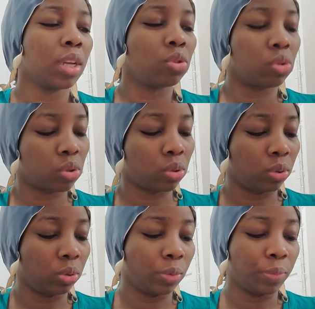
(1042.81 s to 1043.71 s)

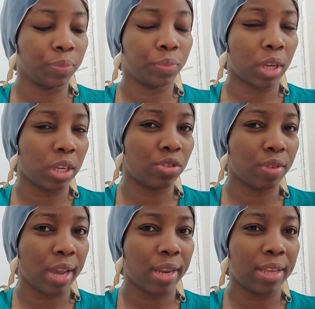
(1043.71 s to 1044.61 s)
so I
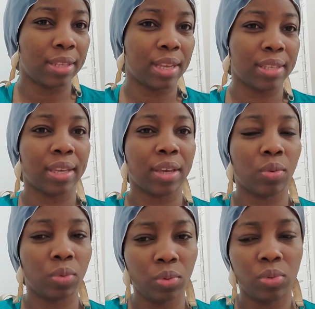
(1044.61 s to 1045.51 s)
tried this I was like
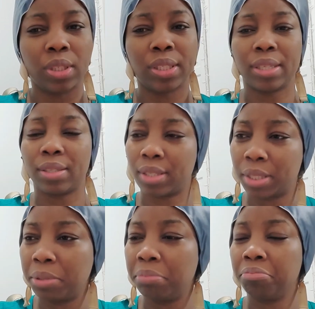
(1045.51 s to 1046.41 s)
oh this is